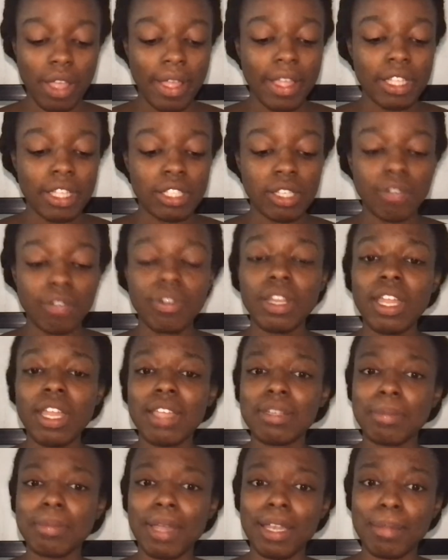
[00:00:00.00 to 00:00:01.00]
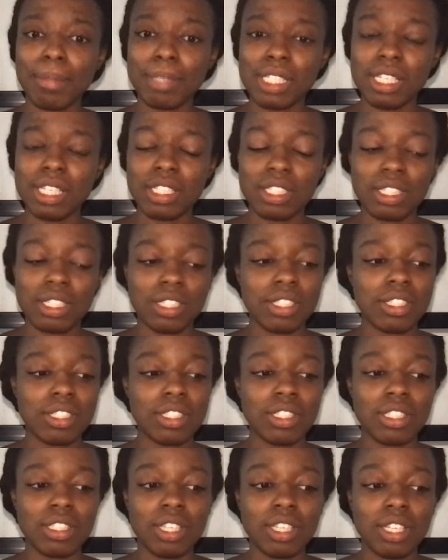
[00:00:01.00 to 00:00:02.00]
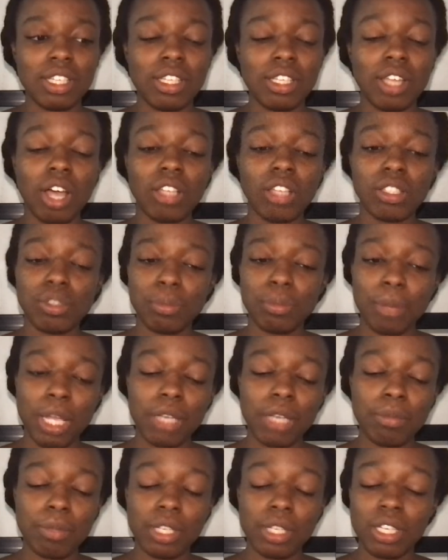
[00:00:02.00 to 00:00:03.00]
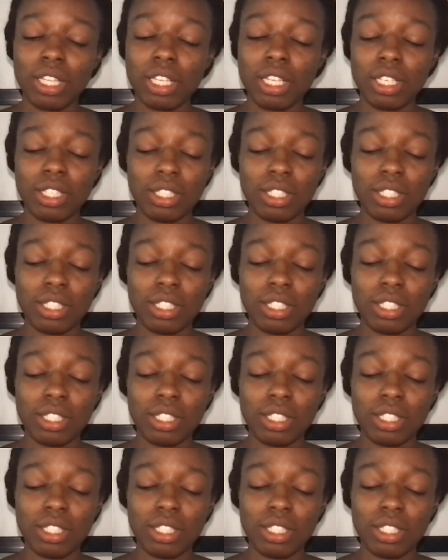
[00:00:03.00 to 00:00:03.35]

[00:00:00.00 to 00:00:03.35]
So I realized my limitations. Also reminded me that